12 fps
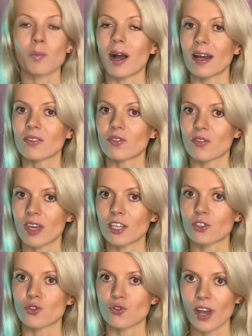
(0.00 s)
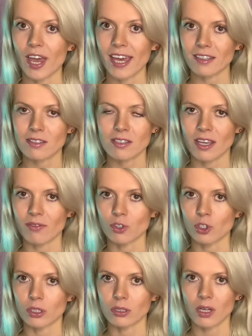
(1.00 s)
but they dragged
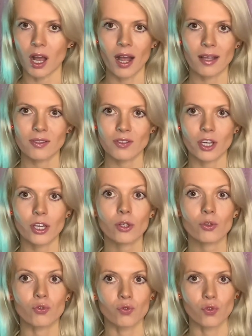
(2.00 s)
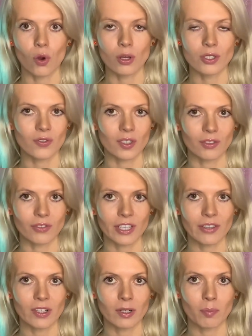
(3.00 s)
several guns across the
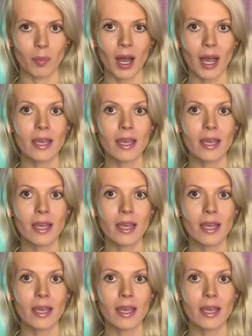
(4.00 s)
river by